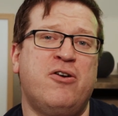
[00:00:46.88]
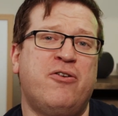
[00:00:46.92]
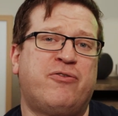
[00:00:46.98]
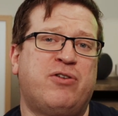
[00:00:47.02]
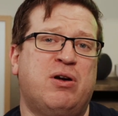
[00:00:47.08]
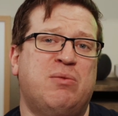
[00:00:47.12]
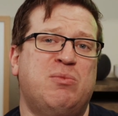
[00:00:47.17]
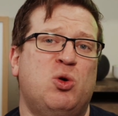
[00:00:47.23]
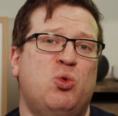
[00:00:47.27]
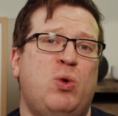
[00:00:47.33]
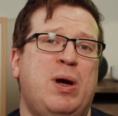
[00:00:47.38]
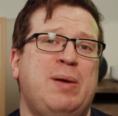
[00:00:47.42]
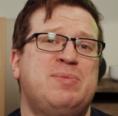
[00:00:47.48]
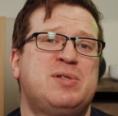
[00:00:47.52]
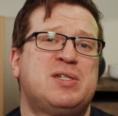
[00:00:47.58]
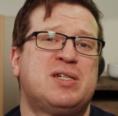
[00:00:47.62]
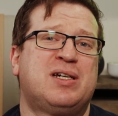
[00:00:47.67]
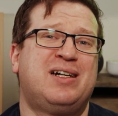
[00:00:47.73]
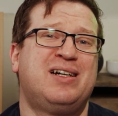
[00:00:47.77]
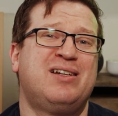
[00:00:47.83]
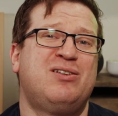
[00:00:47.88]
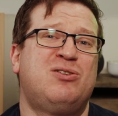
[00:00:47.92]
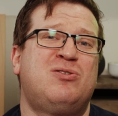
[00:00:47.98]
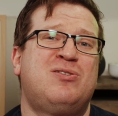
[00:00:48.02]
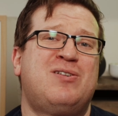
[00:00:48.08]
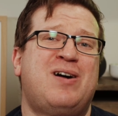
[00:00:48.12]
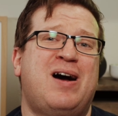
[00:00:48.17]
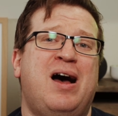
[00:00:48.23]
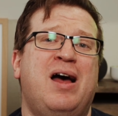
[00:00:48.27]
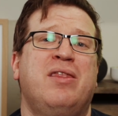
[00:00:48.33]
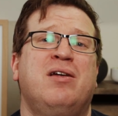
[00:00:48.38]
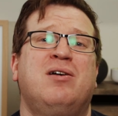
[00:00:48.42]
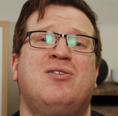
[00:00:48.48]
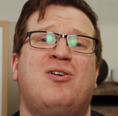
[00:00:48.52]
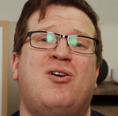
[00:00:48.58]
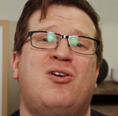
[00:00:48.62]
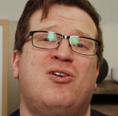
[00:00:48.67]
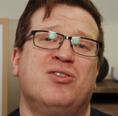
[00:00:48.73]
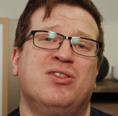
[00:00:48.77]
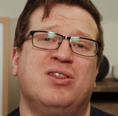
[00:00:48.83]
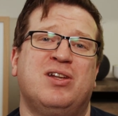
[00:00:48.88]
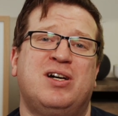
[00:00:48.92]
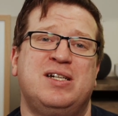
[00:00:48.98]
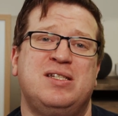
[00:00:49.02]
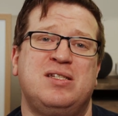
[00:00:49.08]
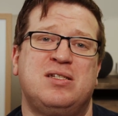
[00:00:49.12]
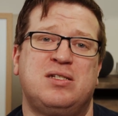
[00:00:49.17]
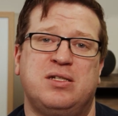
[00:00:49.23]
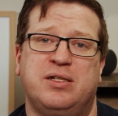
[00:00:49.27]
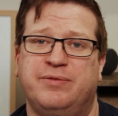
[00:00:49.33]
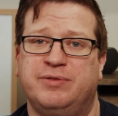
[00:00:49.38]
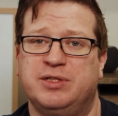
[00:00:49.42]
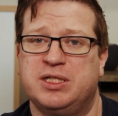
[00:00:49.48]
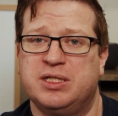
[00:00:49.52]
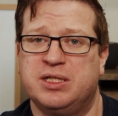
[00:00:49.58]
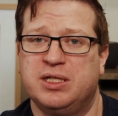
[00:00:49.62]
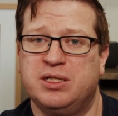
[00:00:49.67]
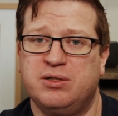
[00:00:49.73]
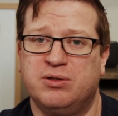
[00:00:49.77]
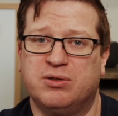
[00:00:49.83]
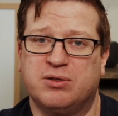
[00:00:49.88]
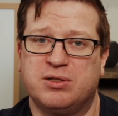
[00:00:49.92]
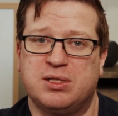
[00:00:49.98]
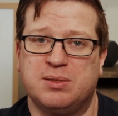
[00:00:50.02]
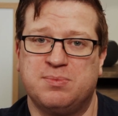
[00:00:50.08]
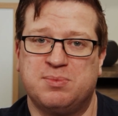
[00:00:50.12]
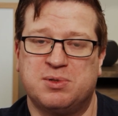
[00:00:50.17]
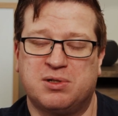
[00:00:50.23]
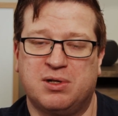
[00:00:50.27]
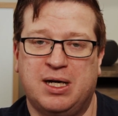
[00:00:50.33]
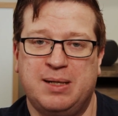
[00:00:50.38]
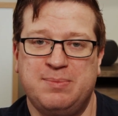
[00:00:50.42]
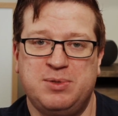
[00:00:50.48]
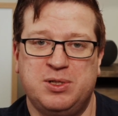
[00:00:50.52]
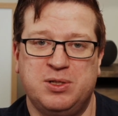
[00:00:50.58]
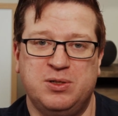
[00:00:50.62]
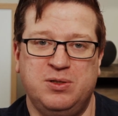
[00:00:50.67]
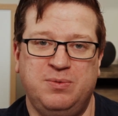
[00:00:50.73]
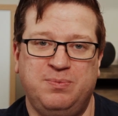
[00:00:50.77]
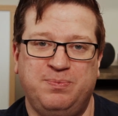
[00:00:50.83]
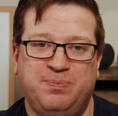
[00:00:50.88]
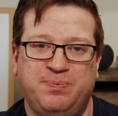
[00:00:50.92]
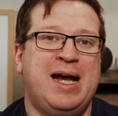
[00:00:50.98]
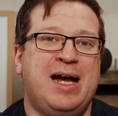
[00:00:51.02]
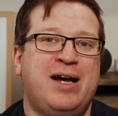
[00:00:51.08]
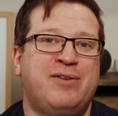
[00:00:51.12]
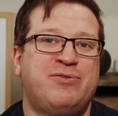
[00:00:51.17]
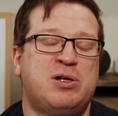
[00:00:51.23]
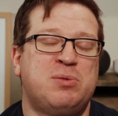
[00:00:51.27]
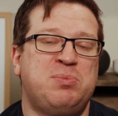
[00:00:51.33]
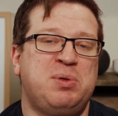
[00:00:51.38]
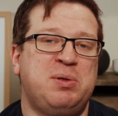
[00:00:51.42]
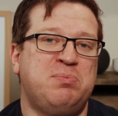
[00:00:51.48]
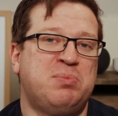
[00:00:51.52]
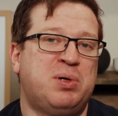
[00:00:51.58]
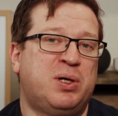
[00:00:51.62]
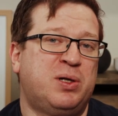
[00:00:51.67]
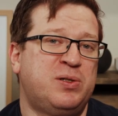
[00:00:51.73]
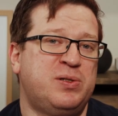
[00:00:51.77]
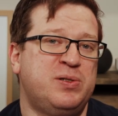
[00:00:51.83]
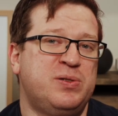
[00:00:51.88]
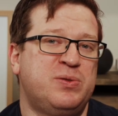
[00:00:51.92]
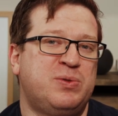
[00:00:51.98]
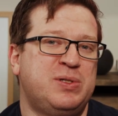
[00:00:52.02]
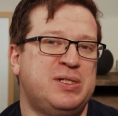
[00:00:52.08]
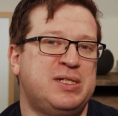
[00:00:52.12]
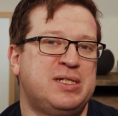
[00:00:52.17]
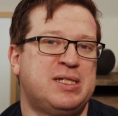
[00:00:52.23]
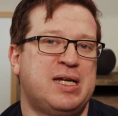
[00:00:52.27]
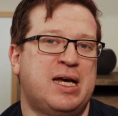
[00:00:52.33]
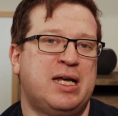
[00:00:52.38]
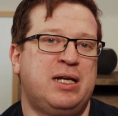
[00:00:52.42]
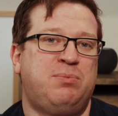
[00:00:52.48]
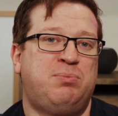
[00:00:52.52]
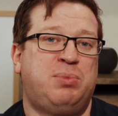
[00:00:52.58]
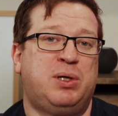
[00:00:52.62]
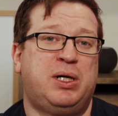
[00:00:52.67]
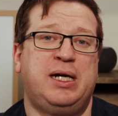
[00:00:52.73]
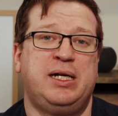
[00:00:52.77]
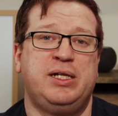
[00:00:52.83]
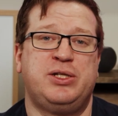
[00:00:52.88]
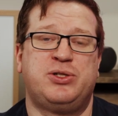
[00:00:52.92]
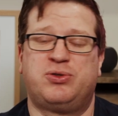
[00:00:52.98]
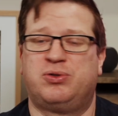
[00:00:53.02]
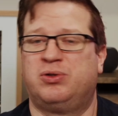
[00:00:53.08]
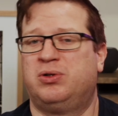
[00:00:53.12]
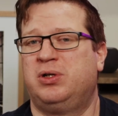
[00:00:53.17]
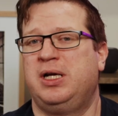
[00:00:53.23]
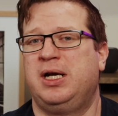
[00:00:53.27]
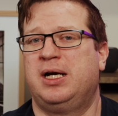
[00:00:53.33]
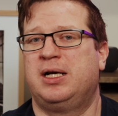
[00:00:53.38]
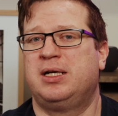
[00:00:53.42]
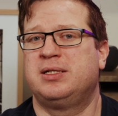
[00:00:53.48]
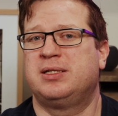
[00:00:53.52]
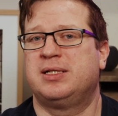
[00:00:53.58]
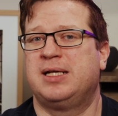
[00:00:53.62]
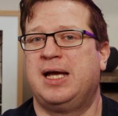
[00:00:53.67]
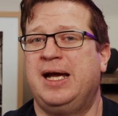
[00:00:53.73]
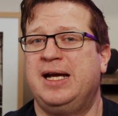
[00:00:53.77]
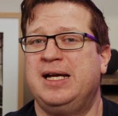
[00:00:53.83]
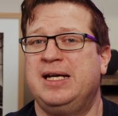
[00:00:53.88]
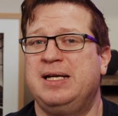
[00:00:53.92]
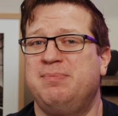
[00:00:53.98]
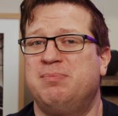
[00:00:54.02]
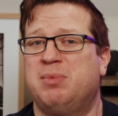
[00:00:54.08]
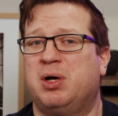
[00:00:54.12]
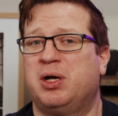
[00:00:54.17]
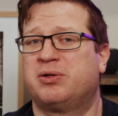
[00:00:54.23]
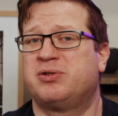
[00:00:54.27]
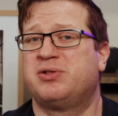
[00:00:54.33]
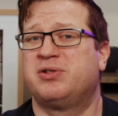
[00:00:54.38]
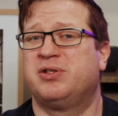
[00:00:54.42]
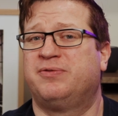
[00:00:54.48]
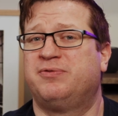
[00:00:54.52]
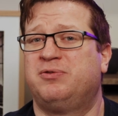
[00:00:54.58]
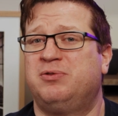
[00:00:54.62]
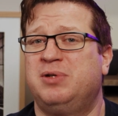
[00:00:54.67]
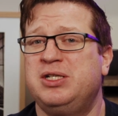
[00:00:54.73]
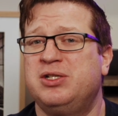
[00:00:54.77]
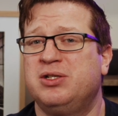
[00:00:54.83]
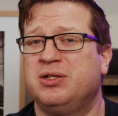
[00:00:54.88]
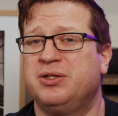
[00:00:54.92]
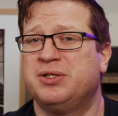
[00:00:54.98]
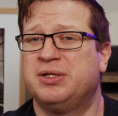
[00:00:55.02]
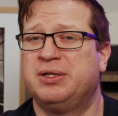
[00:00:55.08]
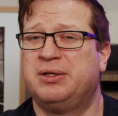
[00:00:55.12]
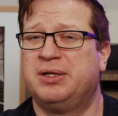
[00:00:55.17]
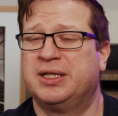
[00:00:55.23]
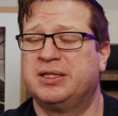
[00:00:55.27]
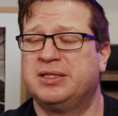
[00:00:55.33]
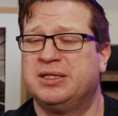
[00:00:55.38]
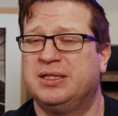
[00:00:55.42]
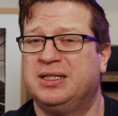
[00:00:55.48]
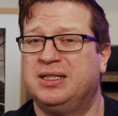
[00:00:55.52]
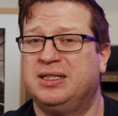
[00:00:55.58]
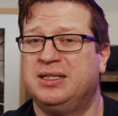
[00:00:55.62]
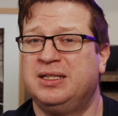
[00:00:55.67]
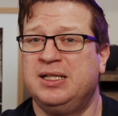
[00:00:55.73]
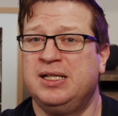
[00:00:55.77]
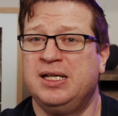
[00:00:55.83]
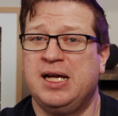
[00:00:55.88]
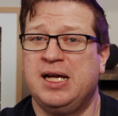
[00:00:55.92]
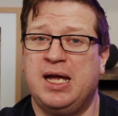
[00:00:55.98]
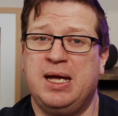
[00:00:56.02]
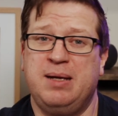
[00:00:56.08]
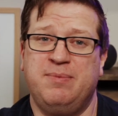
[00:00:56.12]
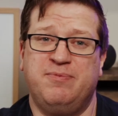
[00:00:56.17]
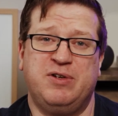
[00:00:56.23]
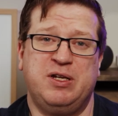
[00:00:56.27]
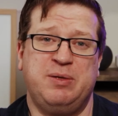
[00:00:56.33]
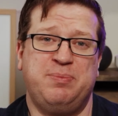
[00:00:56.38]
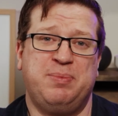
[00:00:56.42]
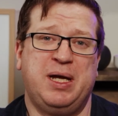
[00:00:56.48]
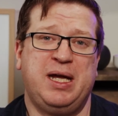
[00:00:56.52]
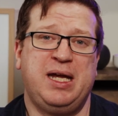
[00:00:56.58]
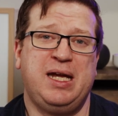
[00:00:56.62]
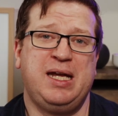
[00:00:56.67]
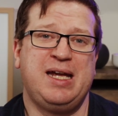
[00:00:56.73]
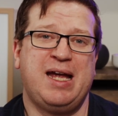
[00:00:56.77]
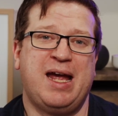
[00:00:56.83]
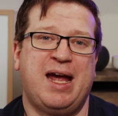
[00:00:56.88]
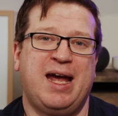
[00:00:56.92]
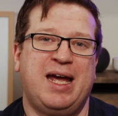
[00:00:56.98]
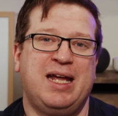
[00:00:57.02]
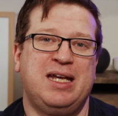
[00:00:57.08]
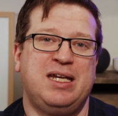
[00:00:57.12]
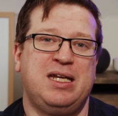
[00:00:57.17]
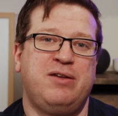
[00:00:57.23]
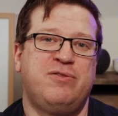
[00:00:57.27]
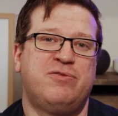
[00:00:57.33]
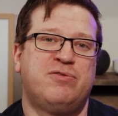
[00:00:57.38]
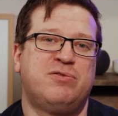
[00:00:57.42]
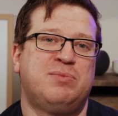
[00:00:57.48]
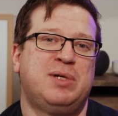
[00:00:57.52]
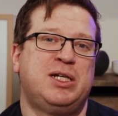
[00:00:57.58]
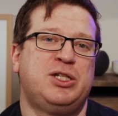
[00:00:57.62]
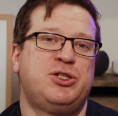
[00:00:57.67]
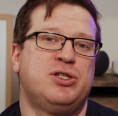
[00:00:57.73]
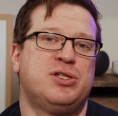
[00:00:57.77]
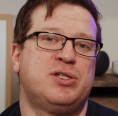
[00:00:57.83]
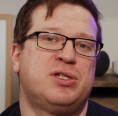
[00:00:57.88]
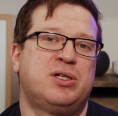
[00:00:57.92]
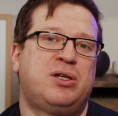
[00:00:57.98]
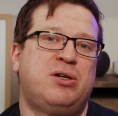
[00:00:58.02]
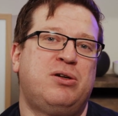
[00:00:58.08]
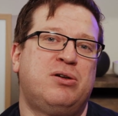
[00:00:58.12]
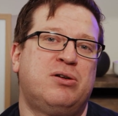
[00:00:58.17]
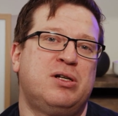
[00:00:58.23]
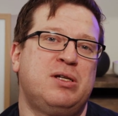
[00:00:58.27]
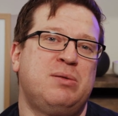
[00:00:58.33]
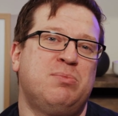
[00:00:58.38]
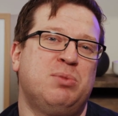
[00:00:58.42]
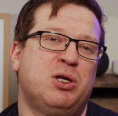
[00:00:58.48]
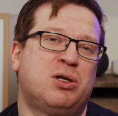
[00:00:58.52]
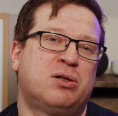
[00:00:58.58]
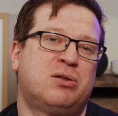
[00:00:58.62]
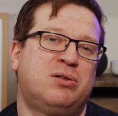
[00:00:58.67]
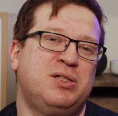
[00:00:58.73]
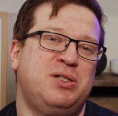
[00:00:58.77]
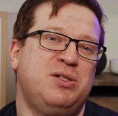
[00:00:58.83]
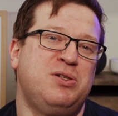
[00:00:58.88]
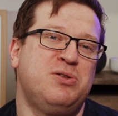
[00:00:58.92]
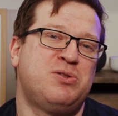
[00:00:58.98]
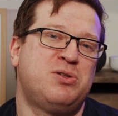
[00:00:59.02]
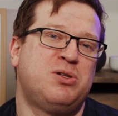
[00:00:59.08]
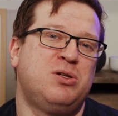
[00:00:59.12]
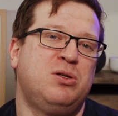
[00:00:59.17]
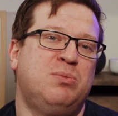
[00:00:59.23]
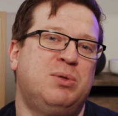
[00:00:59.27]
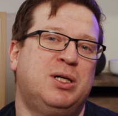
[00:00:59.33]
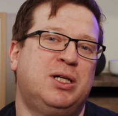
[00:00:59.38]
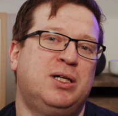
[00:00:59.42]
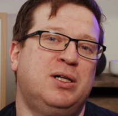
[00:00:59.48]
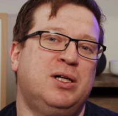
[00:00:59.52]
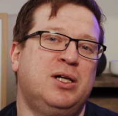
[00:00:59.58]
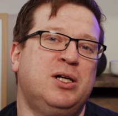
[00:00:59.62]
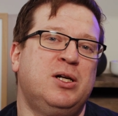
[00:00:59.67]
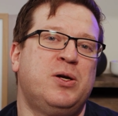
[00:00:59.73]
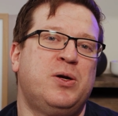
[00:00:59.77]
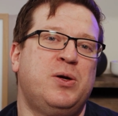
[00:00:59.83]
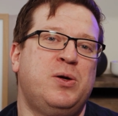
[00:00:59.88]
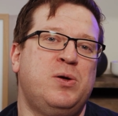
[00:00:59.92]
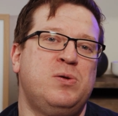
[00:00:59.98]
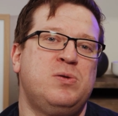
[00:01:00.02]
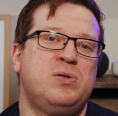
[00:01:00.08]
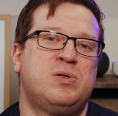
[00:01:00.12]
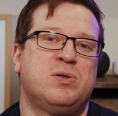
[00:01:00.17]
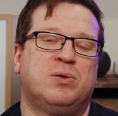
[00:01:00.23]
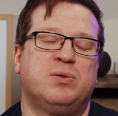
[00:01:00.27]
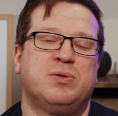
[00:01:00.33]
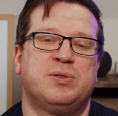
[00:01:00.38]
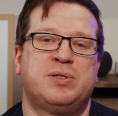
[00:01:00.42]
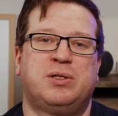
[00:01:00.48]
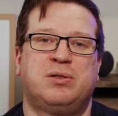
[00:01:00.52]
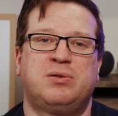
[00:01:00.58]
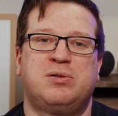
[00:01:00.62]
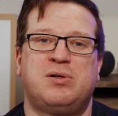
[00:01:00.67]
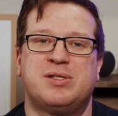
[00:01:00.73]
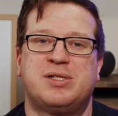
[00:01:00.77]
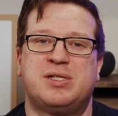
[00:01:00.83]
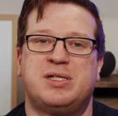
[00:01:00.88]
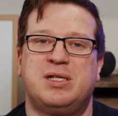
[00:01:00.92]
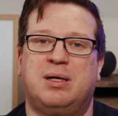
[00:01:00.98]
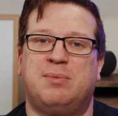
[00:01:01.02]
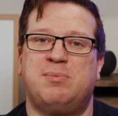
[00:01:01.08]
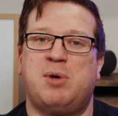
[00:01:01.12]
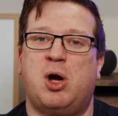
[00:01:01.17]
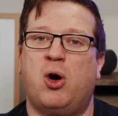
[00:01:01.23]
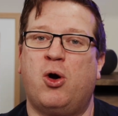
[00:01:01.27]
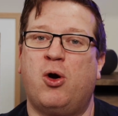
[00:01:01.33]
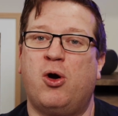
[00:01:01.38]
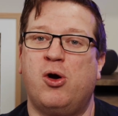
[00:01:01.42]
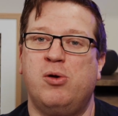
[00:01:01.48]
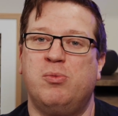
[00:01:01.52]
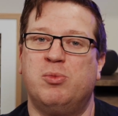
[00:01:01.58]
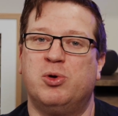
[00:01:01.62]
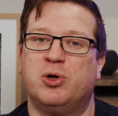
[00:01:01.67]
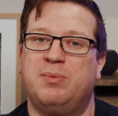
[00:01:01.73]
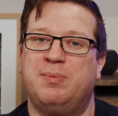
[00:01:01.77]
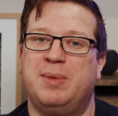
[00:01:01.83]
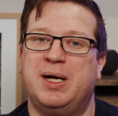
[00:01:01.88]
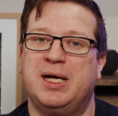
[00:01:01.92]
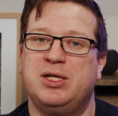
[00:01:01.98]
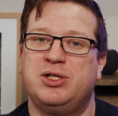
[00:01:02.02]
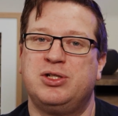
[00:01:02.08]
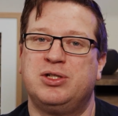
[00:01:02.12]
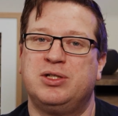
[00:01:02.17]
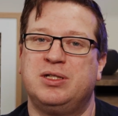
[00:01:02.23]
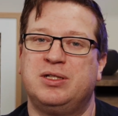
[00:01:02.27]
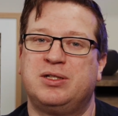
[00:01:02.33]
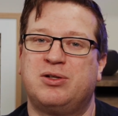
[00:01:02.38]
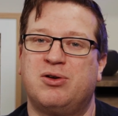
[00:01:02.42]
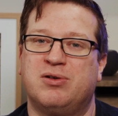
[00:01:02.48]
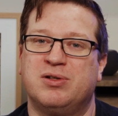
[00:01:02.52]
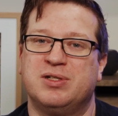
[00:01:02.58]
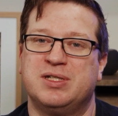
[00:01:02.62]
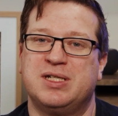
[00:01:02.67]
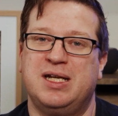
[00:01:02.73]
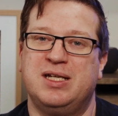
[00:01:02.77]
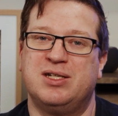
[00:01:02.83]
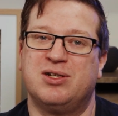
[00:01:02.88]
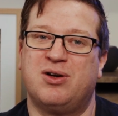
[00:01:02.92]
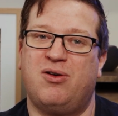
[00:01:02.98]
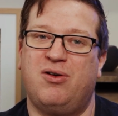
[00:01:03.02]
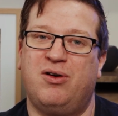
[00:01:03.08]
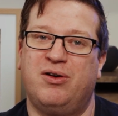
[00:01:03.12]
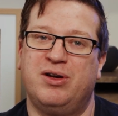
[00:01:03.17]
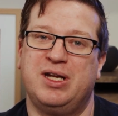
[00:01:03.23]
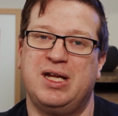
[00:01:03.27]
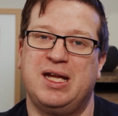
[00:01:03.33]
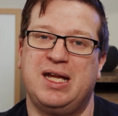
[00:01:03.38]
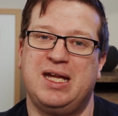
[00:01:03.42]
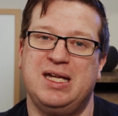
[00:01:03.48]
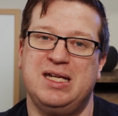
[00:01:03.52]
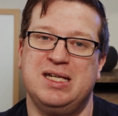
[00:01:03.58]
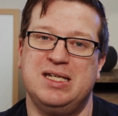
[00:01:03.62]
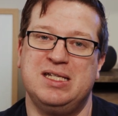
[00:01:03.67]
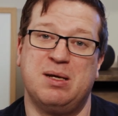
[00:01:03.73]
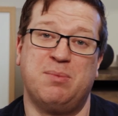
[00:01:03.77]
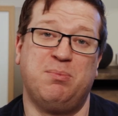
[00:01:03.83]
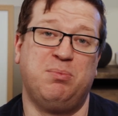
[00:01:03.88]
from a website or other online service that you're subscribed to. Have I Been Pwned was started by Troy Hunt, a Microsoft Regional Director, MVP, and information security blogger and YouTuber who's also got some home automation content on his